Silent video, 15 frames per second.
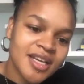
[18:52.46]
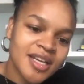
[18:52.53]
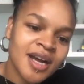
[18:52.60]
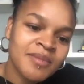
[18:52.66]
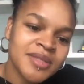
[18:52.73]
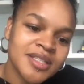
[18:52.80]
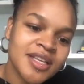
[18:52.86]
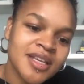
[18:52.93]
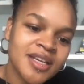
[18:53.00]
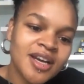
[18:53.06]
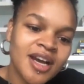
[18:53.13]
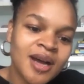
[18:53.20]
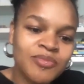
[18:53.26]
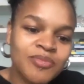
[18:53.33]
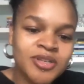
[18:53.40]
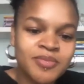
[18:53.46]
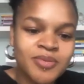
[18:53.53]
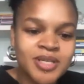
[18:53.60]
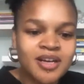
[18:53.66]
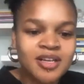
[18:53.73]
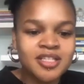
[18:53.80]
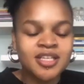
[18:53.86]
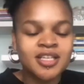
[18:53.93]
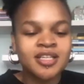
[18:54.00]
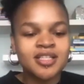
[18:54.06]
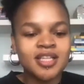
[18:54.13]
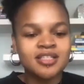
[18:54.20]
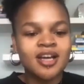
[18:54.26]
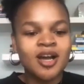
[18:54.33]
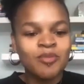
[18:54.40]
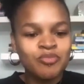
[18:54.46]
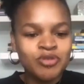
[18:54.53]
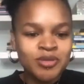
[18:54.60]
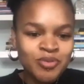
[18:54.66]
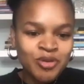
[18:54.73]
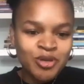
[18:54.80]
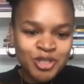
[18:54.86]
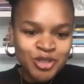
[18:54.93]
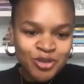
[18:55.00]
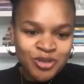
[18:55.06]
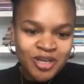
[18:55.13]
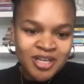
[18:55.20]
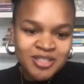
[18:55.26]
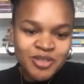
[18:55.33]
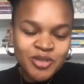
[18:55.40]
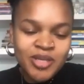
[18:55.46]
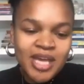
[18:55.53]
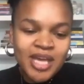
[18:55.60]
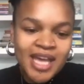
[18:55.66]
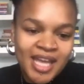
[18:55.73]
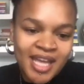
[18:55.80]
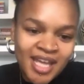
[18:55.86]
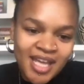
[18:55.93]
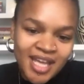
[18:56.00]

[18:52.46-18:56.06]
come to Uproot Productions. That's uprootprod.co.uk.